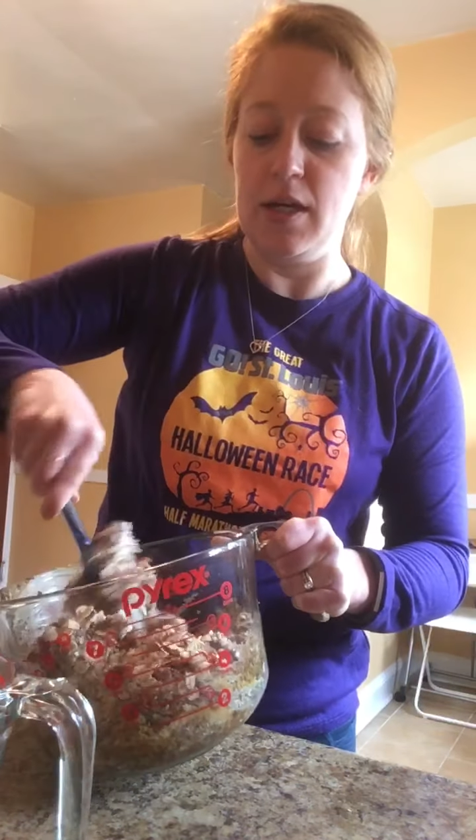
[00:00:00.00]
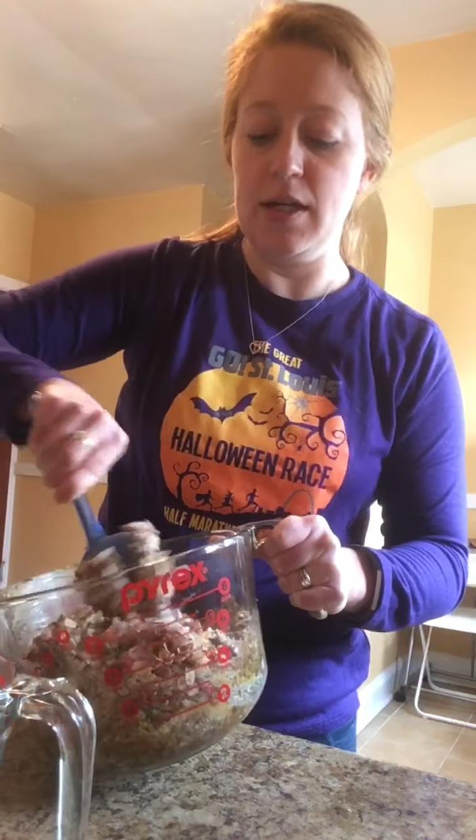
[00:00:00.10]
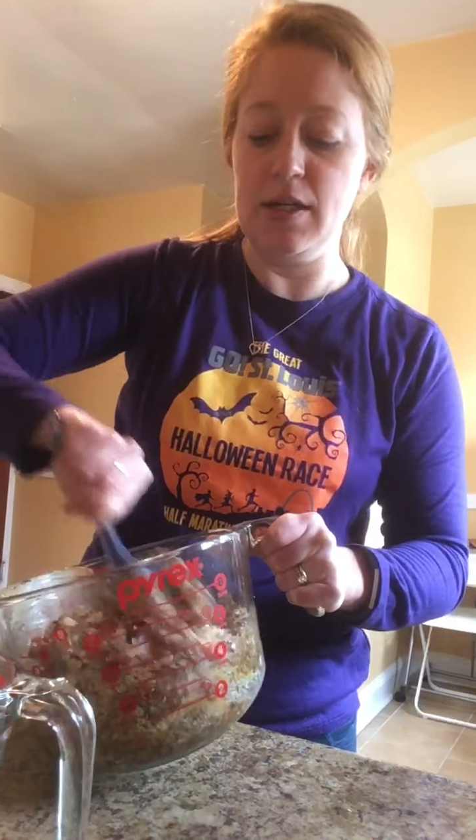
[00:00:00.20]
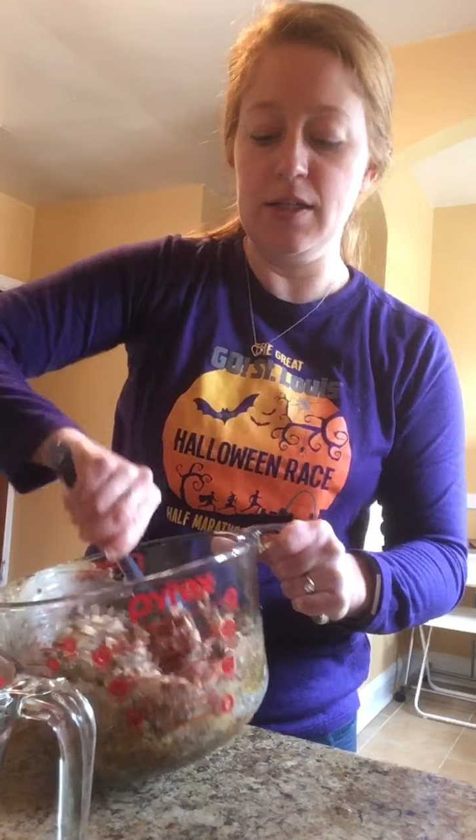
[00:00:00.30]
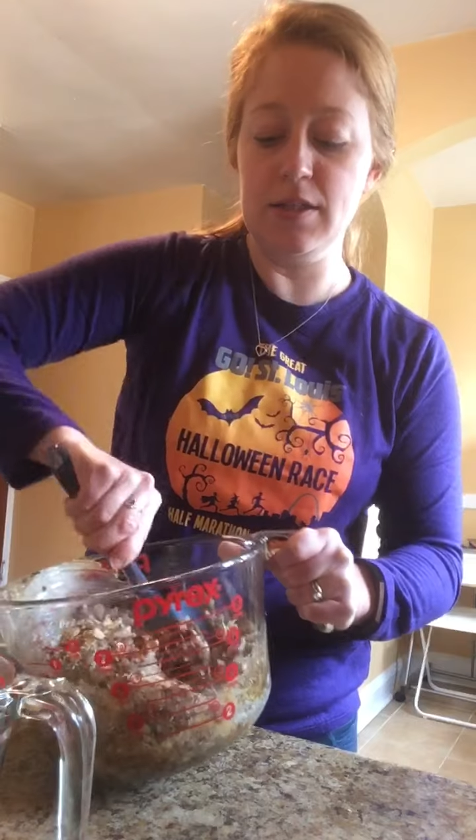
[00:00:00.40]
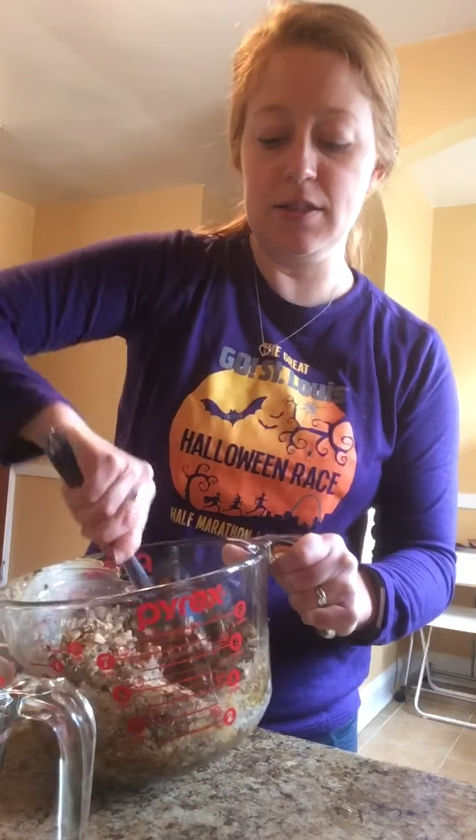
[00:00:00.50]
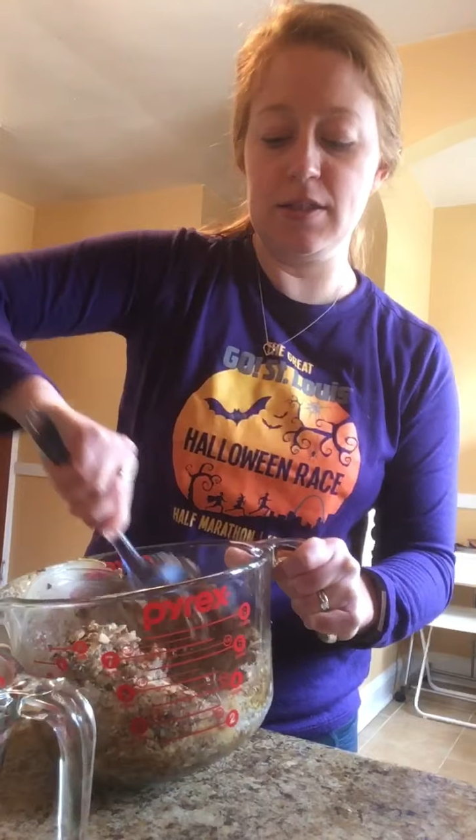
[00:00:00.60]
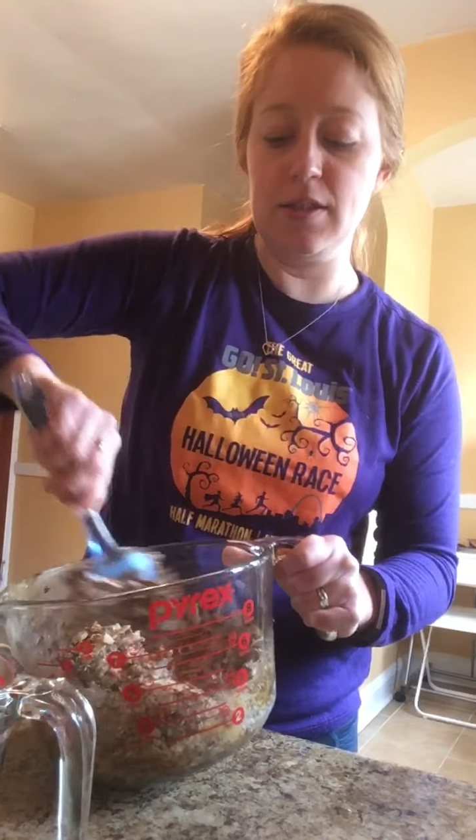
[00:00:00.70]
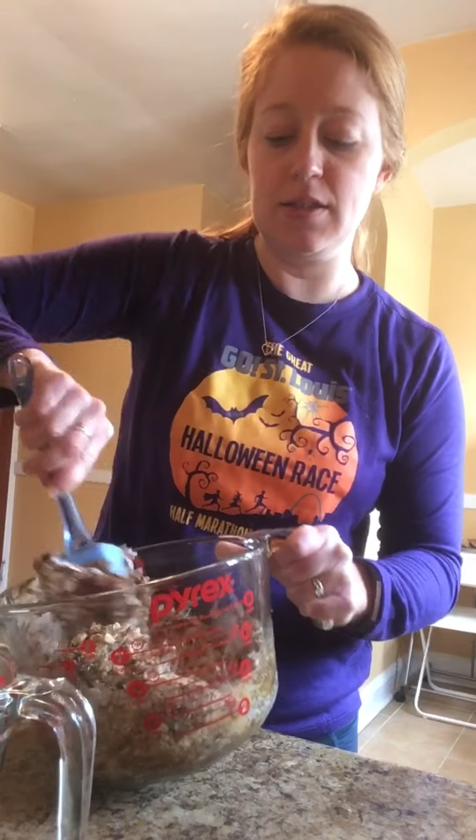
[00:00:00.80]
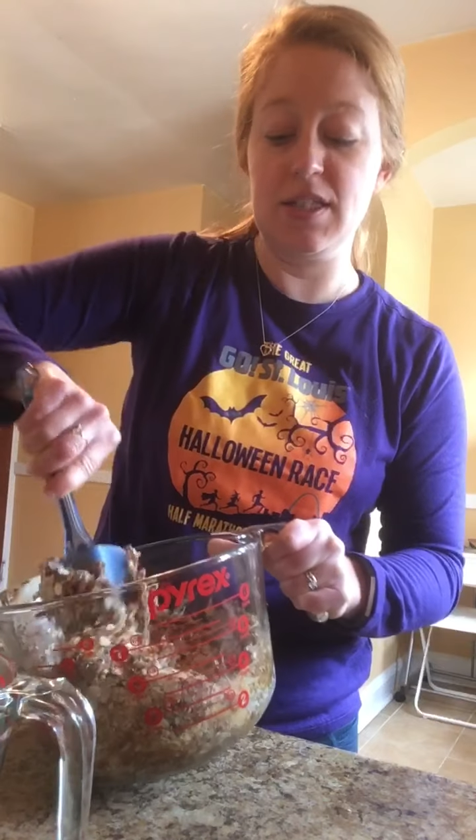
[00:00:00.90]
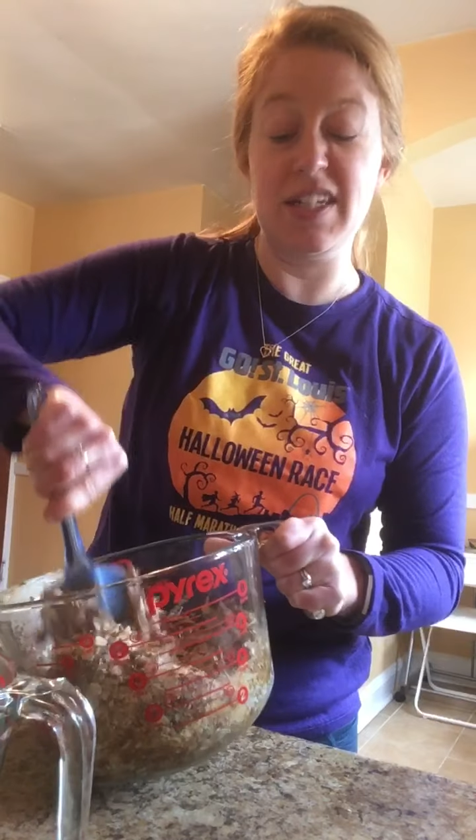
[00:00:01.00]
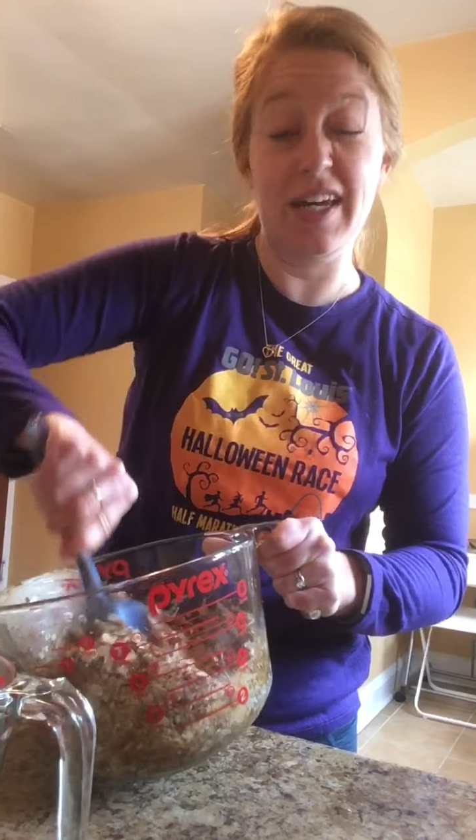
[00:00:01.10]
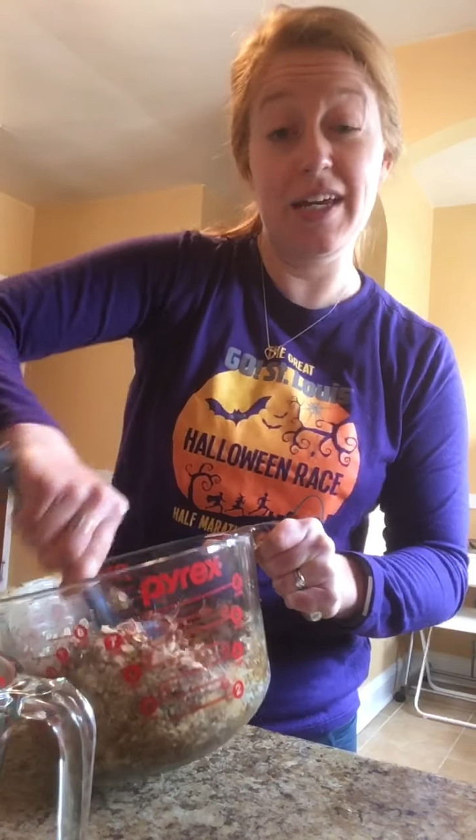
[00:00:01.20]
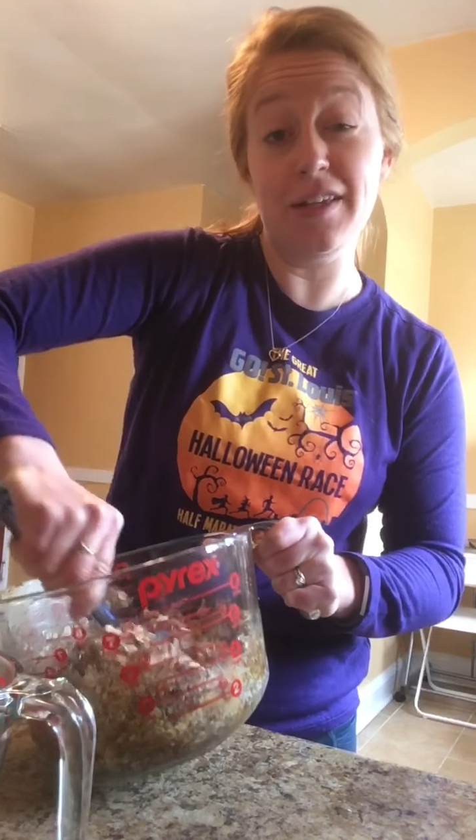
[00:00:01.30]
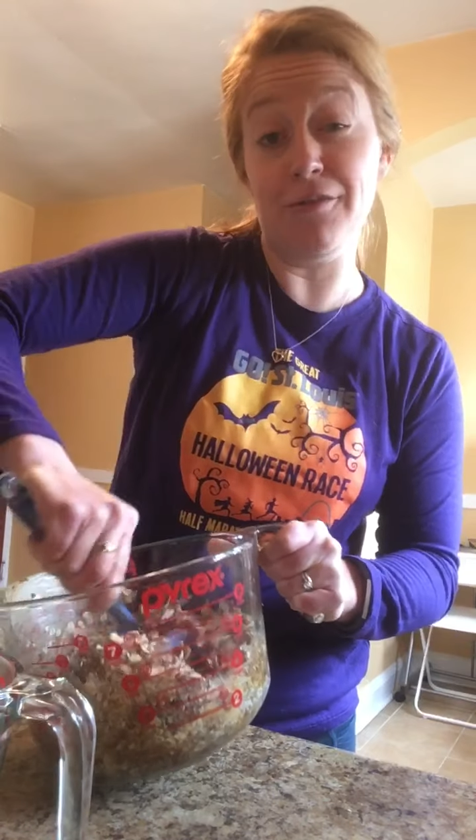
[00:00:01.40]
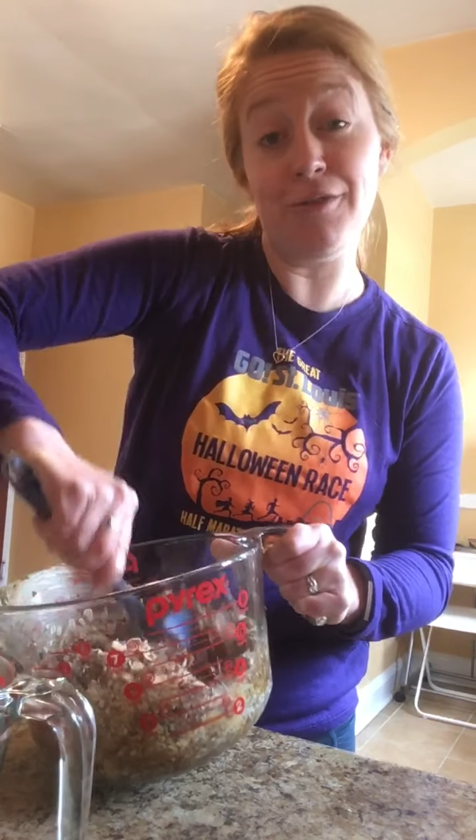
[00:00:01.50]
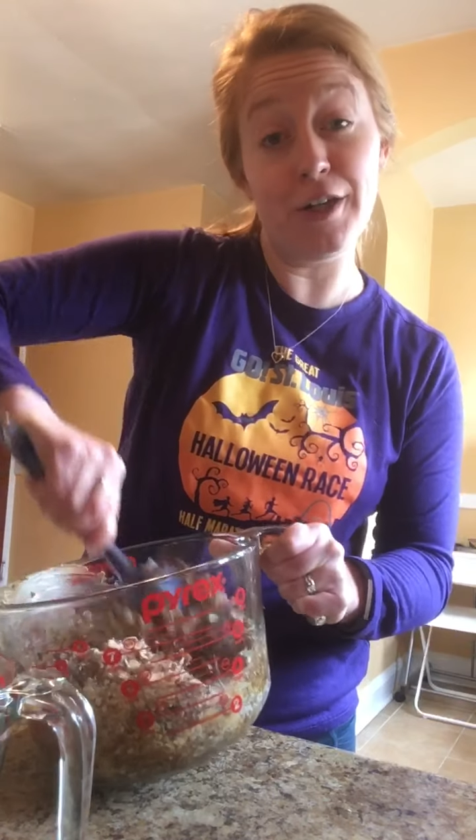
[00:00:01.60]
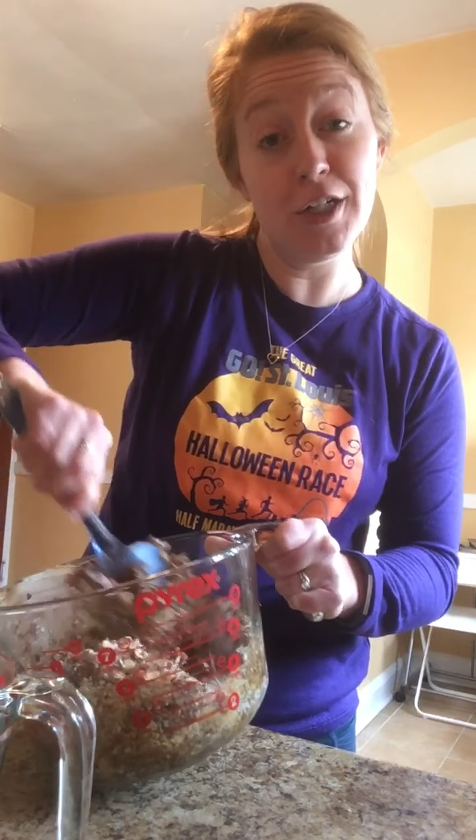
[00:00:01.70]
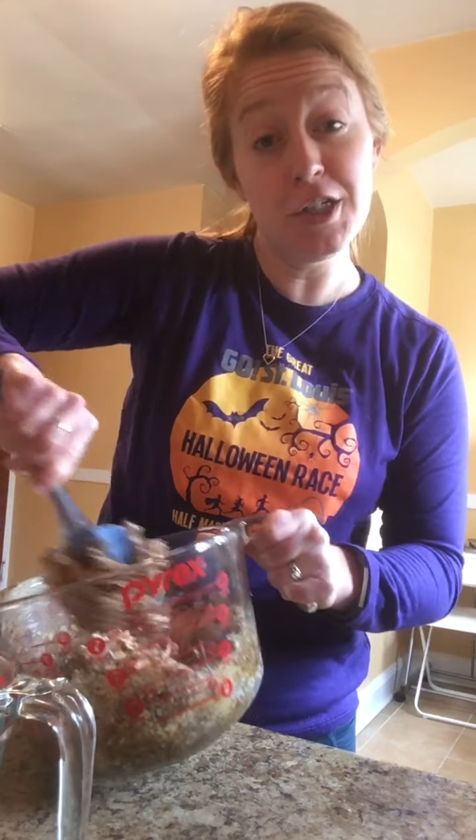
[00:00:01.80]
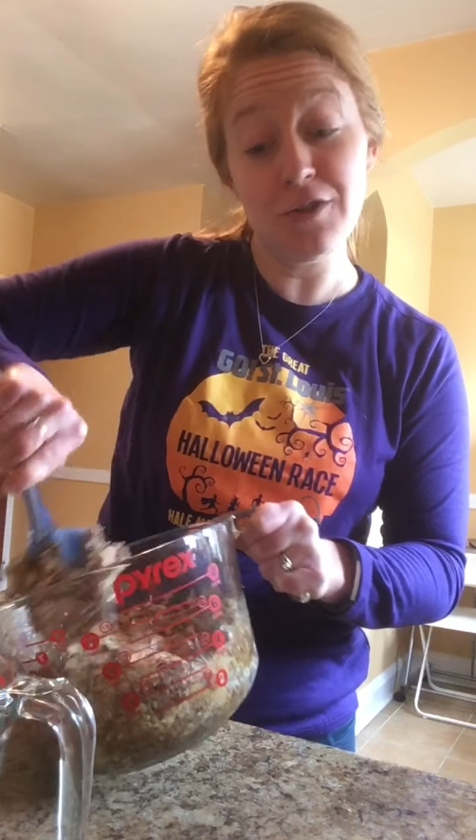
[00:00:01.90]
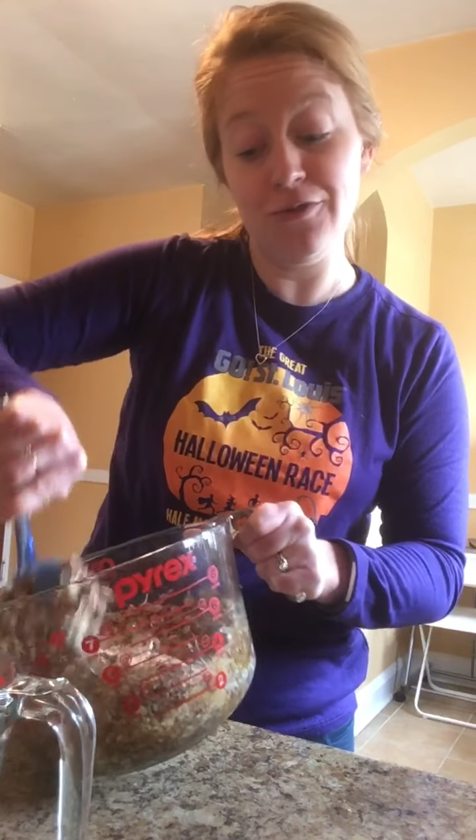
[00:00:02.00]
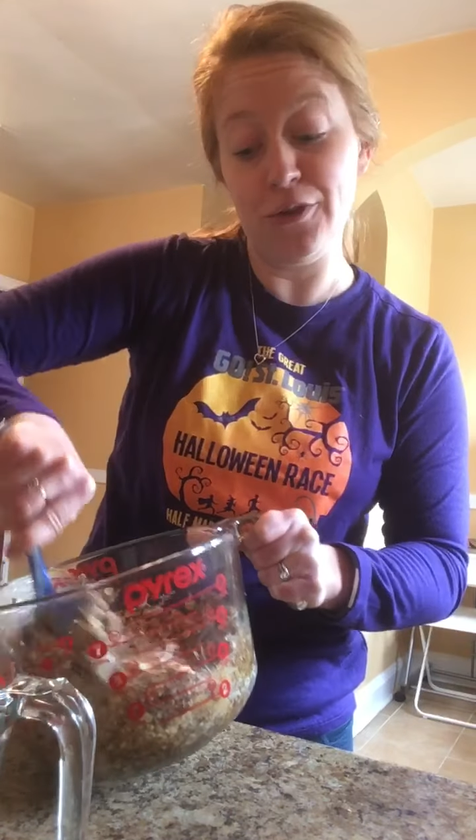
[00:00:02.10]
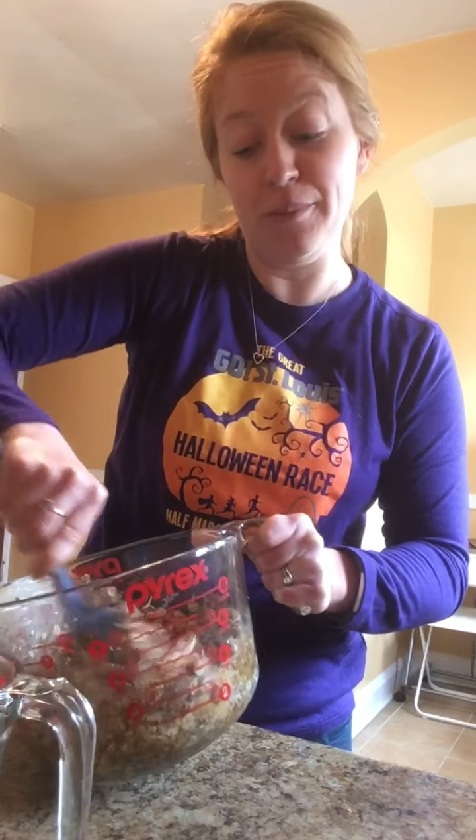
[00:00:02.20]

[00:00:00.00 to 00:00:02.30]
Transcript: is stick it in the fridge for